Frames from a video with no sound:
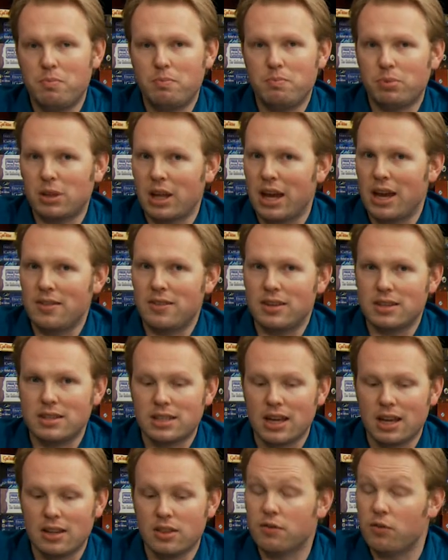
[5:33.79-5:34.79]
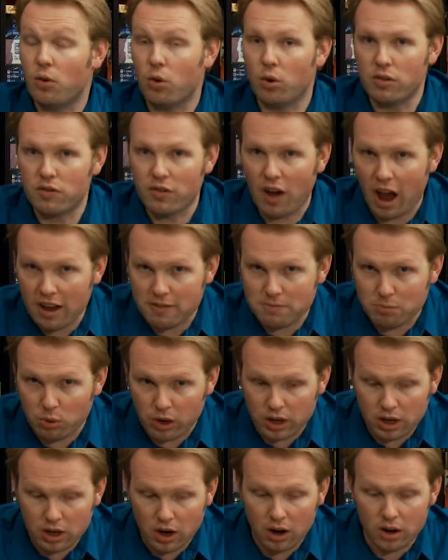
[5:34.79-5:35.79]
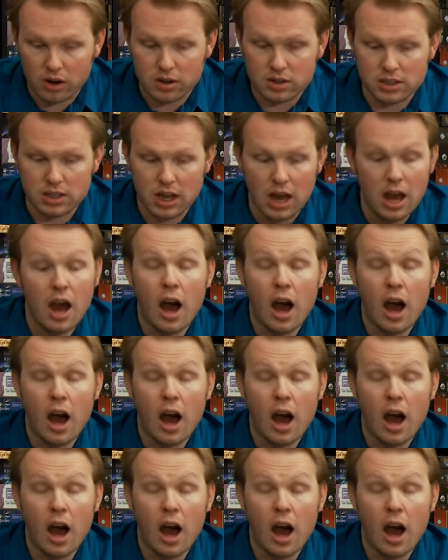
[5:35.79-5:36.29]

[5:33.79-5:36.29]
play than, say, the 4 or 5 point cards.